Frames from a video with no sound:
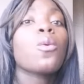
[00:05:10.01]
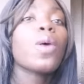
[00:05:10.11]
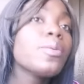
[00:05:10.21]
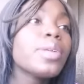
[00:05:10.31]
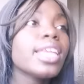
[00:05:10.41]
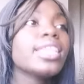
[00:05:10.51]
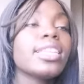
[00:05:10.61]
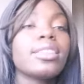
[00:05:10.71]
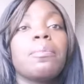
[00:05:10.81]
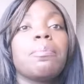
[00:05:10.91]
Why would I
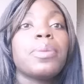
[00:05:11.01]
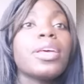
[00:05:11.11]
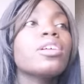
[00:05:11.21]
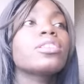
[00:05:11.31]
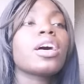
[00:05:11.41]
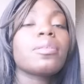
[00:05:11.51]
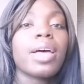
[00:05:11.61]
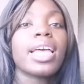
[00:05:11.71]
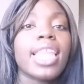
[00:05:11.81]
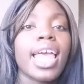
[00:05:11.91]
let them build
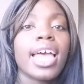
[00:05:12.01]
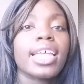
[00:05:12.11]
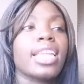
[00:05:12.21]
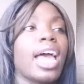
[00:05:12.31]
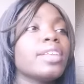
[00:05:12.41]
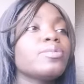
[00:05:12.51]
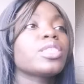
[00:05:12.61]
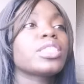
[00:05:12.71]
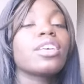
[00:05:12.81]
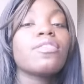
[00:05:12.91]
on my land? I'm
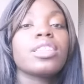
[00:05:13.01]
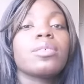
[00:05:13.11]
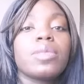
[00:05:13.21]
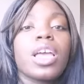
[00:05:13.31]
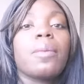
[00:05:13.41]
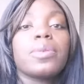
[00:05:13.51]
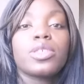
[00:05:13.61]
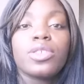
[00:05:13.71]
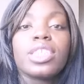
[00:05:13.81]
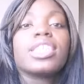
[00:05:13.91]
just giving them the
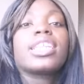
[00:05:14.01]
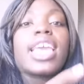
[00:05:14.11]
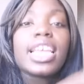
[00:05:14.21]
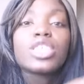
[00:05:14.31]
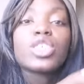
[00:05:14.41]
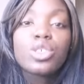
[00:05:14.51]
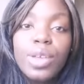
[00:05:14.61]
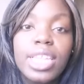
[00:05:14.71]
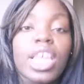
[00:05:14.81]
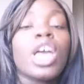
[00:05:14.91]
opportunity to gain
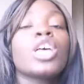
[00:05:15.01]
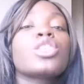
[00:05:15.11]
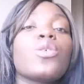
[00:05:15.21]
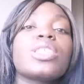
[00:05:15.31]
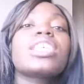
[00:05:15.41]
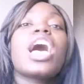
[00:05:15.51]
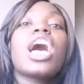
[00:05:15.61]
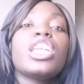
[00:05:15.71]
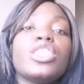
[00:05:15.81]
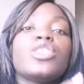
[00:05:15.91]
strength. So it's
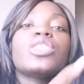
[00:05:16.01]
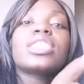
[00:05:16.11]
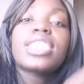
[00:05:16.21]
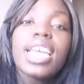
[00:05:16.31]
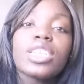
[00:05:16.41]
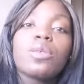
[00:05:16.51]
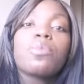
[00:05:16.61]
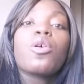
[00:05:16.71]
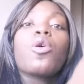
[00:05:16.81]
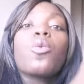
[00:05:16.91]

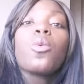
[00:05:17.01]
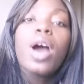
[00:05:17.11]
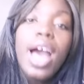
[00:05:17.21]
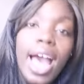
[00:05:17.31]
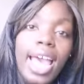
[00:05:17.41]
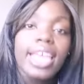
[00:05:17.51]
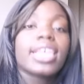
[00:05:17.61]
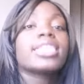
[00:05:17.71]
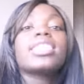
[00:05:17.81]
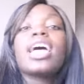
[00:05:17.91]
understandable why,
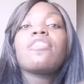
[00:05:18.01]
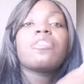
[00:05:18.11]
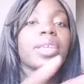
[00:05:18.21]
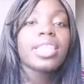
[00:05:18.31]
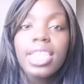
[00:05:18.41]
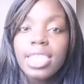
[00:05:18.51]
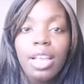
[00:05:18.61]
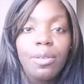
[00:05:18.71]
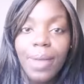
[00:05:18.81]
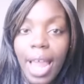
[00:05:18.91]
because not everybody thinks
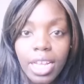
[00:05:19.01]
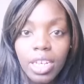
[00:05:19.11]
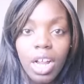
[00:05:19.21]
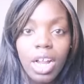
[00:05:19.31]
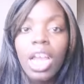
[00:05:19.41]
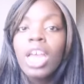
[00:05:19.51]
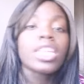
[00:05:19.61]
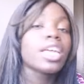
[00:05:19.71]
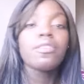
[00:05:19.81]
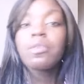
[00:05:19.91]
like Ragnar.
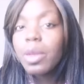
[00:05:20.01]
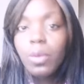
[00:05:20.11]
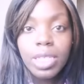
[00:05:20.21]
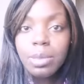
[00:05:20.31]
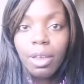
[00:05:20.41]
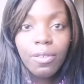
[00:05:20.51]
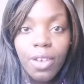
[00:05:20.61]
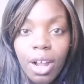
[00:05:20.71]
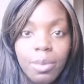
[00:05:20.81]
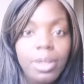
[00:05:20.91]
Not everybody wants to be a
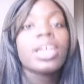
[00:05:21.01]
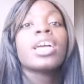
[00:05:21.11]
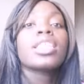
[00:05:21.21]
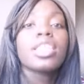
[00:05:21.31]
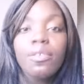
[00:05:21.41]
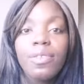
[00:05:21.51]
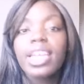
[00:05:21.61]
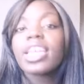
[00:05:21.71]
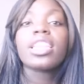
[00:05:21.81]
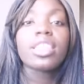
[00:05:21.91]
farmer. They're
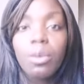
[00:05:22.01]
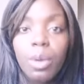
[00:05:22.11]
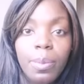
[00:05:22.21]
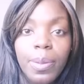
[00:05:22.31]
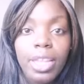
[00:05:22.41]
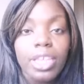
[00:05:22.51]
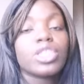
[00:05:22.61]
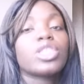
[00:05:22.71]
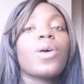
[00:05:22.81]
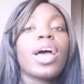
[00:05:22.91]
Viking. They want to
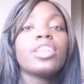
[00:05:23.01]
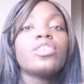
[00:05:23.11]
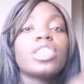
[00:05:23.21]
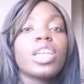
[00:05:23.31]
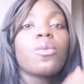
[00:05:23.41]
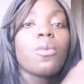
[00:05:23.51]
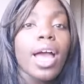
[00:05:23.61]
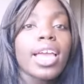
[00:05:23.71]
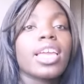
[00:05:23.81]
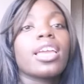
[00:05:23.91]
pillage. So I understand
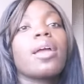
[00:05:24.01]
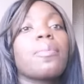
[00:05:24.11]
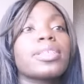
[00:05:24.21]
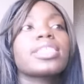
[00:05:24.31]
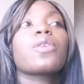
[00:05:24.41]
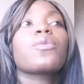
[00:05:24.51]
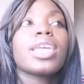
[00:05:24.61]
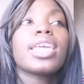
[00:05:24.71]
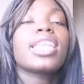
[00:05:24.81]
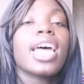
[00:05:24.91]
why King Egbert's like,
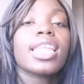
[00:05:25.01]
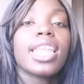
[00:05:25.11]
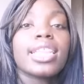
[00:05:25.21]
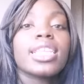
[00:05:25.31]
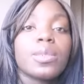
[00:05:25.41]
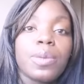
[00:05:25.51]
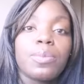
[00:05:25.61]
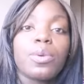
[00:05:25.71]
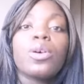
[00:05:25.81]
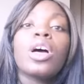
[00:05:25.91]
we cannot let these
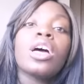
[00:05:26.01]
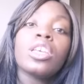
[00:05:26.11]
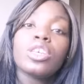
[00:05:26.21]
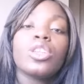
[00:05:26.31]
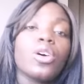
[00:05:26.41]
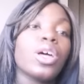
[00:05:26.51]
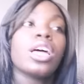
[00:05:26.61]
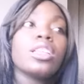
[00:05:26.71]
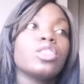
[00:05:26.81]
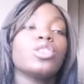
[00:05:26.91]
people, you know,
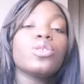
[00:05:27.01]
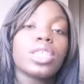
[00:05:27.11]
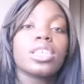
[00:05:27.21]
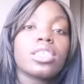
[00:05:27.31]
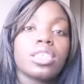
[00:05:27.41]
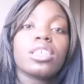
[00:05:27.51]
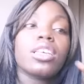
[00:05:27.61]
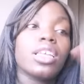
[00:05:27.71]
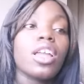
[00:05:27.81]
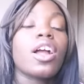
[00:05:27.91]
do this
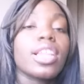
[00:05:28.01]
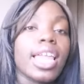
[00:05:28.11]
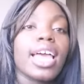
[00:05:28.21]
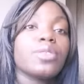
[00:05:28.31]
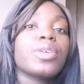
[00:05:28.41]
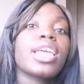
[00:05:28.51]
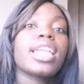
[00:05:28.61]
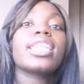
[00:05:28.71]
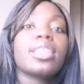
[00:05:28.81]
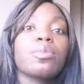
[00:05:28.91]
in our land. We
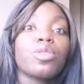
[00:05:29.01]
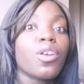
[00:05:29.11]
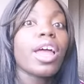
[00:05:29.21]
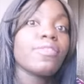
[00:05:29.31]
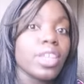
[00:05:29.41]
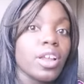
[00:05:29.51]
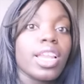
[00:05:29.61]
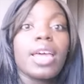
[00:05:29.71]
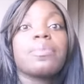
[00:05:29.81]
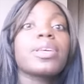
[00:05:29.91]
can't let them thrive in
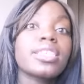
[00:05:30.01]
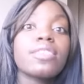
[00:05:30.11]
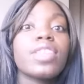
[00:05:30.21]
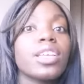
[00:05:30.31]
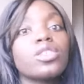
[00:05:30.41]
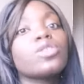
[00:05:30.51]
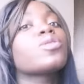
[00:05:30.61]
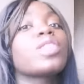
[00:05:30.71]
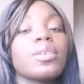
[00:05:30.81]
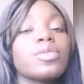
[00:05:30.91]
our land, because if they
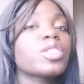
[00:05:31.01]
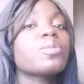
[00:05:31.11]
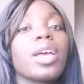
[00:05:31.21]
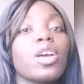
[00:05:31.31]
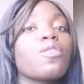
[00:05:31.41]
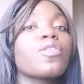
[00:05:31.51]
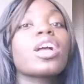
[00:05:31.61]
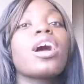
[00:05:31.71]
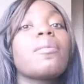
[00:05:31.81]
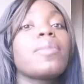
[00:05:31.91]
do, they just might
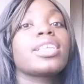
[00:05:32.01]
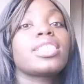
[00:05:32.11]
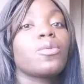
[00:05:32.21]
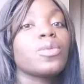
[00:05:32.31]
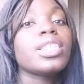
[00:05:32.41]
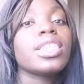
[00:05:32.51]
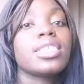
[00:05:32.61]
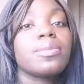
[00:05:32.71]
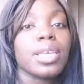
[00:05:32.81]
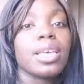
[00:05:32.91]
overcome us, and we
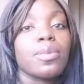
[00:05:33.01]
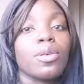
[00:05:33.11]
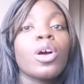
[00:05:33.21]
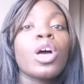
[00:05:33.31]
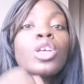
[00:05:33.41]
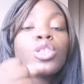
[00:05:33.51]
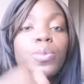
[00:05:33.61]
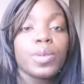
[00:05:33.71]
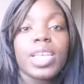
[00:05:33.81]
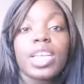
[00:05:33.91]
need to be able
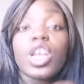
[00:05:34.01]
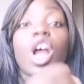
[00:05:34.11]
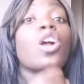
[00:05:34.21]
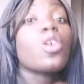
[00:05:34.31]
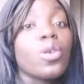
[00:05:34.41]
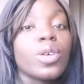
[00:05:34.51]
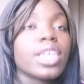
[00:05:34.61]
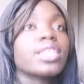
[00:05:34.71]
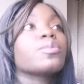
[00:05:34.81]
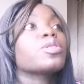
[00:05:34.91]
to protect our own
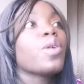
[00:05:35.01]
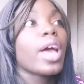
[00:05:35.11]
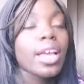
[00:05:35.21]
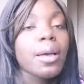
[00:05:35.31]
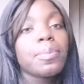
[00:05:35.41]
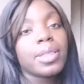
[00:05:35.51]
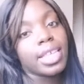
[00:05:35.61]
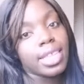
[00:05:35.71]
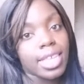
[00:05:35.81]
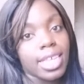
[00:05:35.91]
kingdom. So I
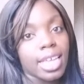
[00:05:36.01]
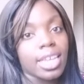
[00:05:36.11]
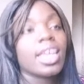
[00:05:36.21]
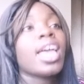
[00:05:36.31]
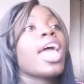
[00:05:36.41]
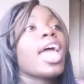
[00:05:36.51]
completely get it.